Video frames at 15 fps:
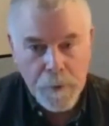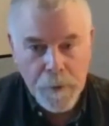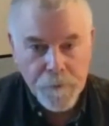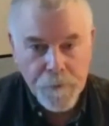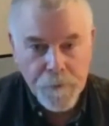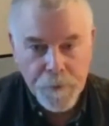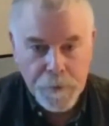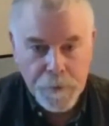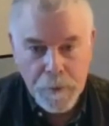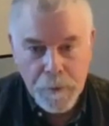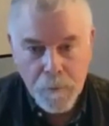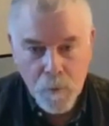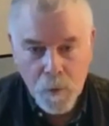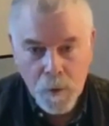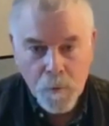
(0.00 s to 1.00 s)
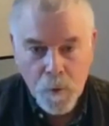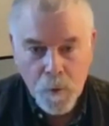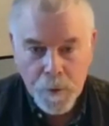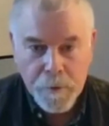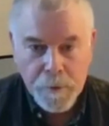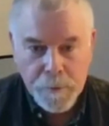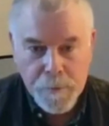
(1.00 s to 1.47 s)
if you could,
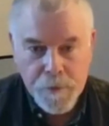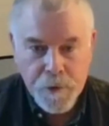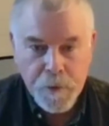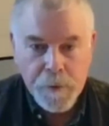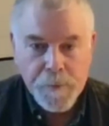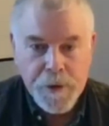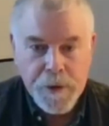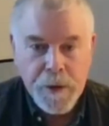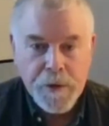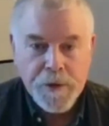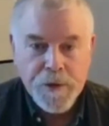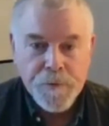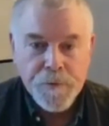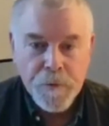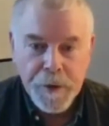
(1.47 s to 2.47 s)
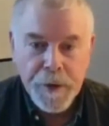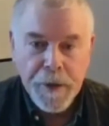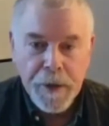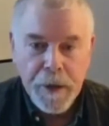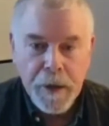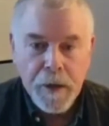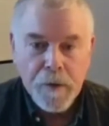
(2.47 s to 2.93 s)
what are the circumstances for
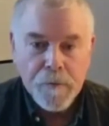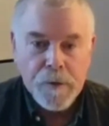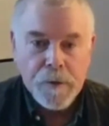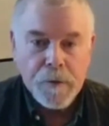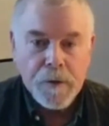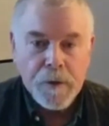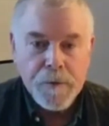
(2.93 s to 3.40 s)
getting out of it.